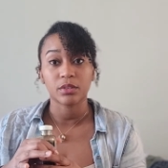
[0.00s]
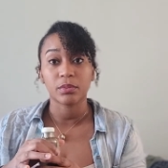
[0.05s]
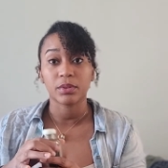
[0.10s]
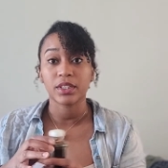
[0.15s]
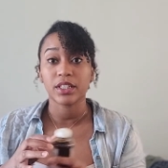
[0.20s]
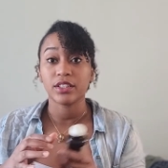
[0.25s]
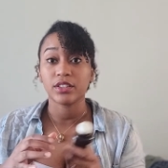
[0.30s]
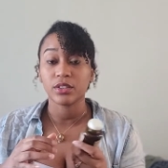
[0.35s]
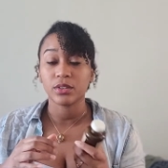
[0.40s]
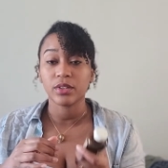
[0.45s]
but
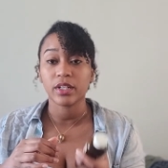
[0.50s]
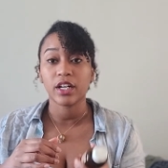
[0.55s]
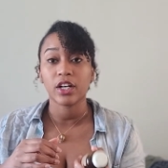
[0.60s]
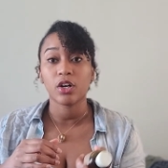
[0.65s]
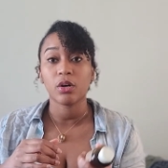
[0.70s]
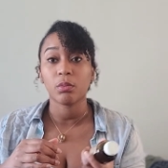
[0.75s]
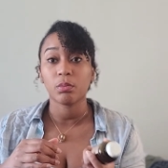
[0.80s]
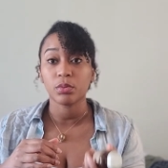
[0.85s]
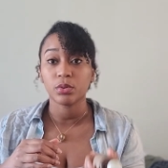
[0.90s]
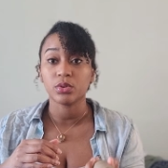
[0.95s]
they do
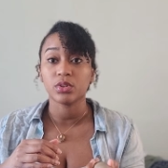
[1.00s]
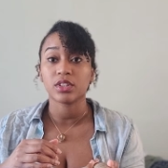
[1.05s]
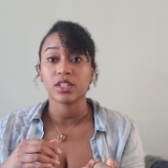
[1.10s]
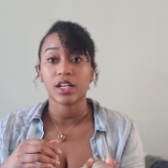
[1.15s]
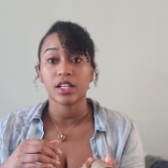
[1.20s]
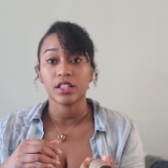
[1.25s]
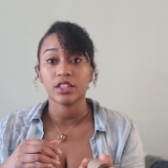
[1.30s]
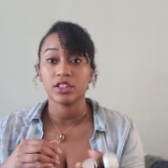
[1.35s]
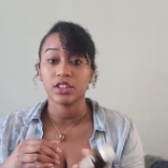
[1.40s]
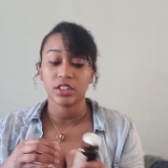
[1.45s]
help boost
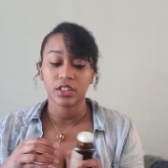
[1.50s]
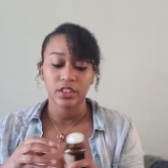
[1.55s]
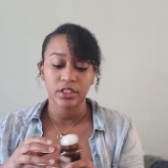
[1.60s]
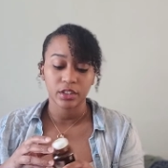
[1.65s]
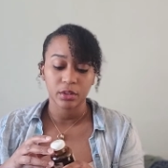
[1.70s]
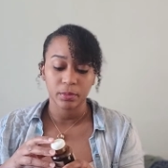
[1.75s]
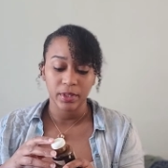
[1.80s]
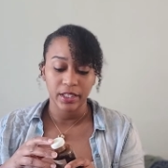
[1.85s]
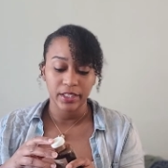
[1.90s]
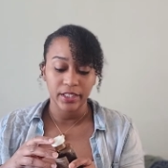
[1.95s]
collagen in
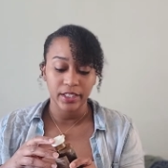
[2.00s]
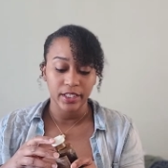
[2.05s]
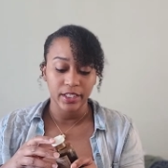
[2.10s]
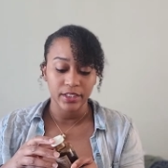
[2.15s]
your body.